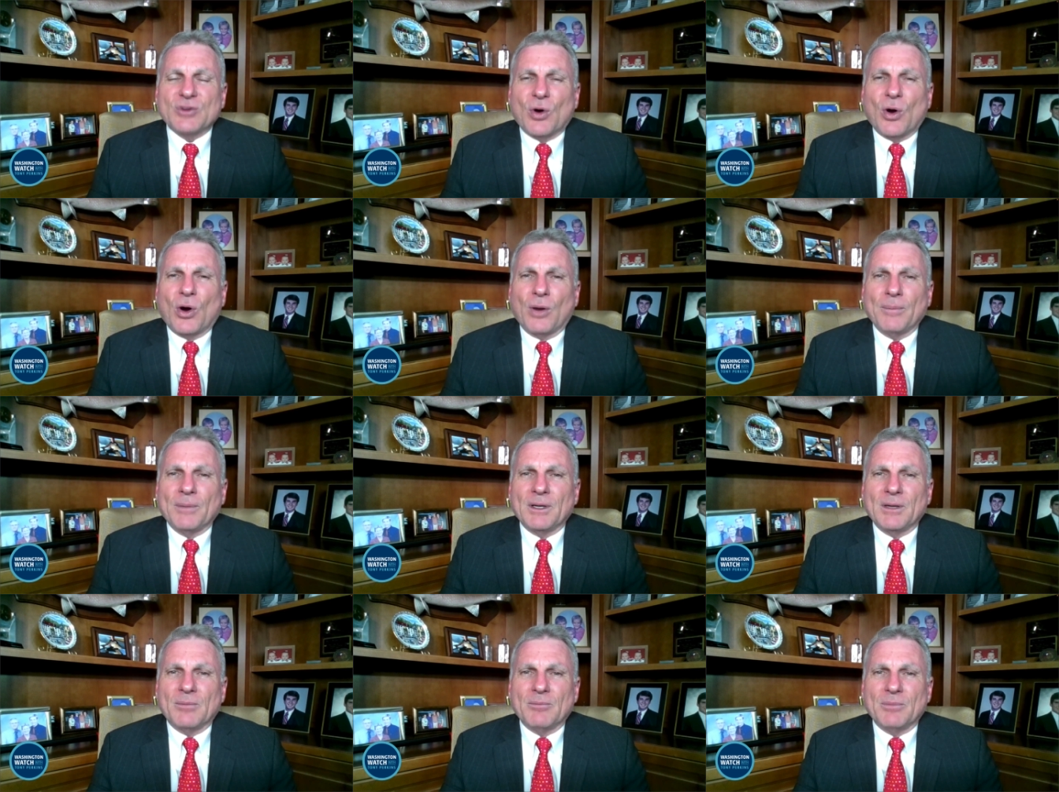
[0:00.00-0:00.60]

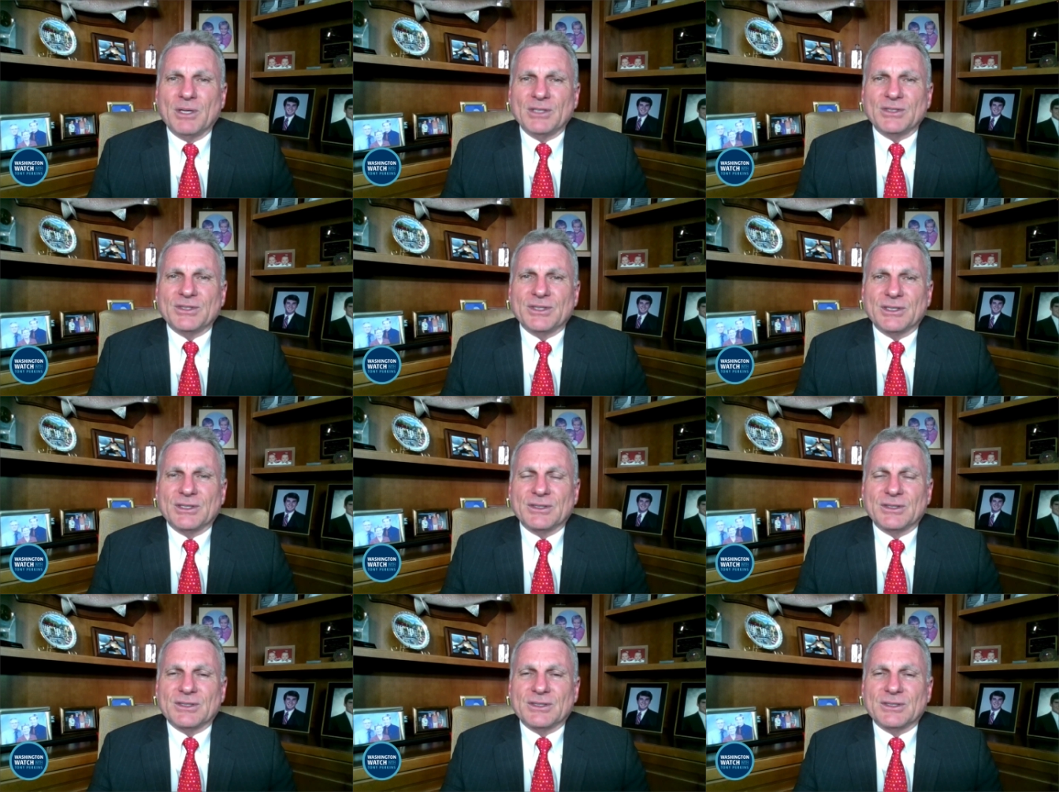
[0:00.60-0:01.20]
carbon
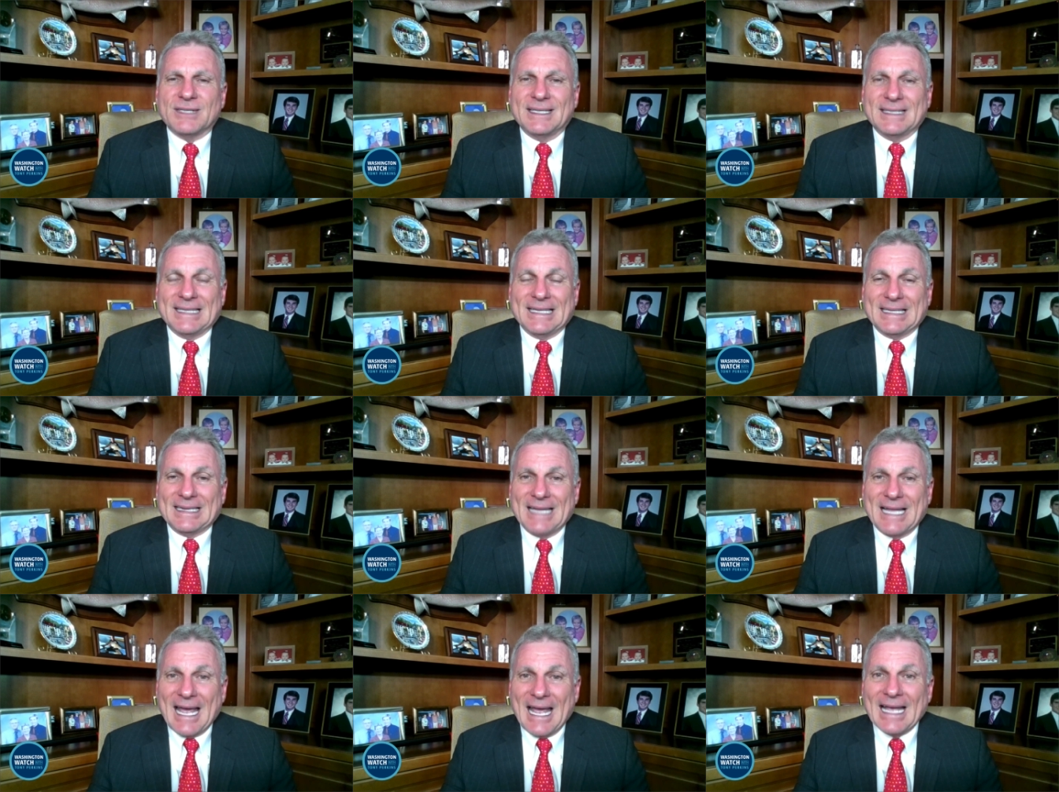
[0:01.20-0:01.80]
emissions in the
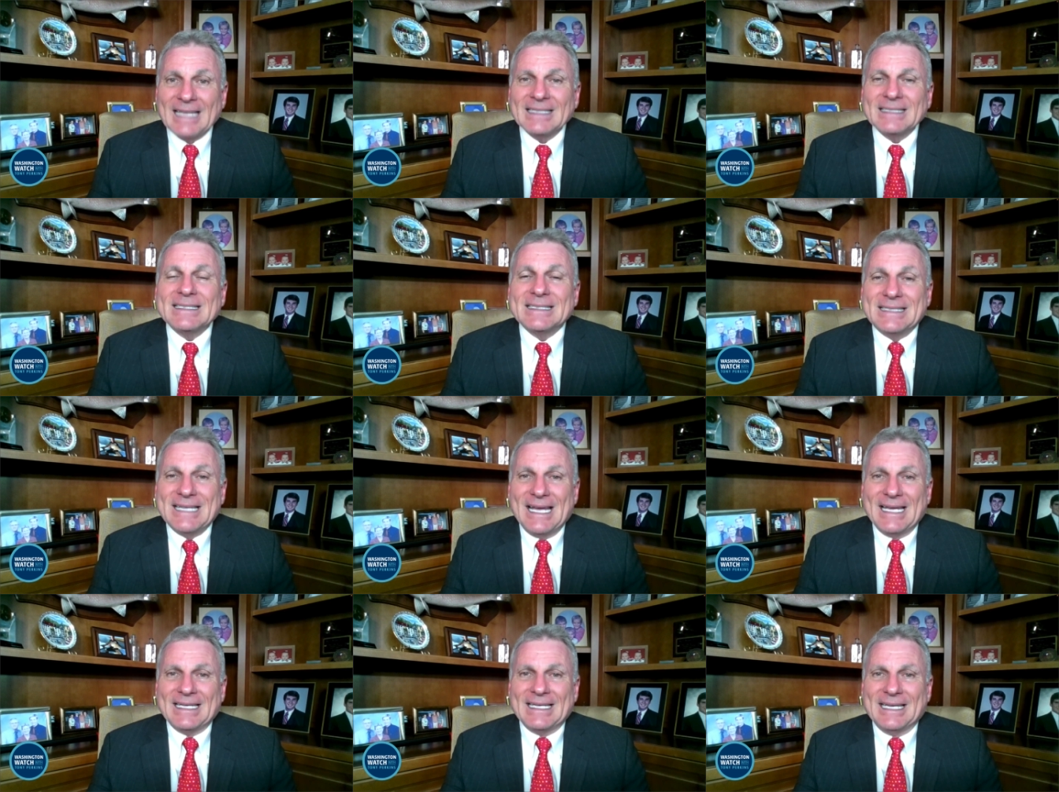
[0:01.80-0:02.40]
last
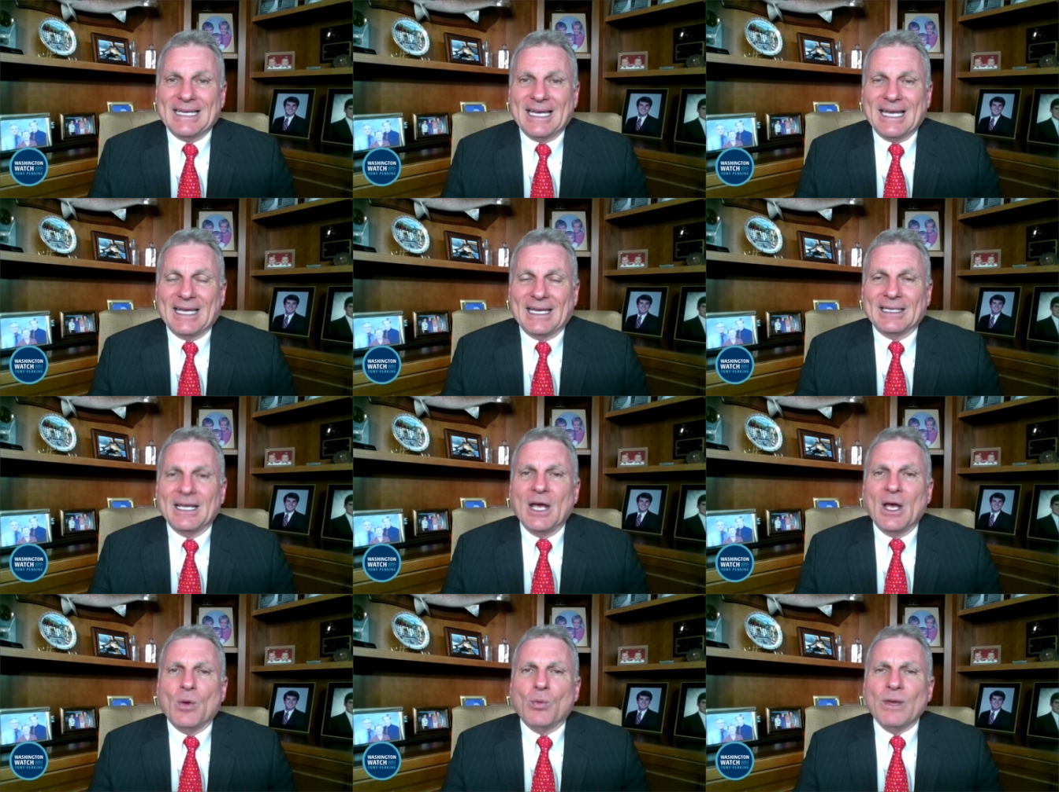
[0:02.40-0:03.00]

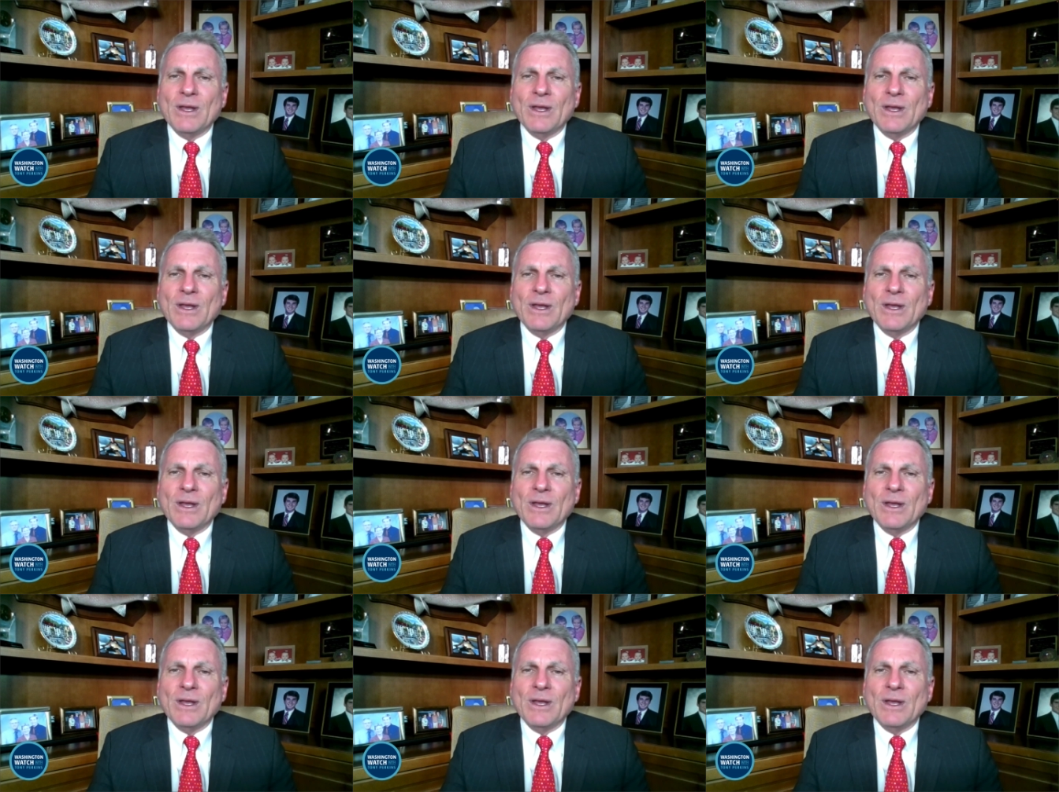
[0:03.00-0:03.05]
decade.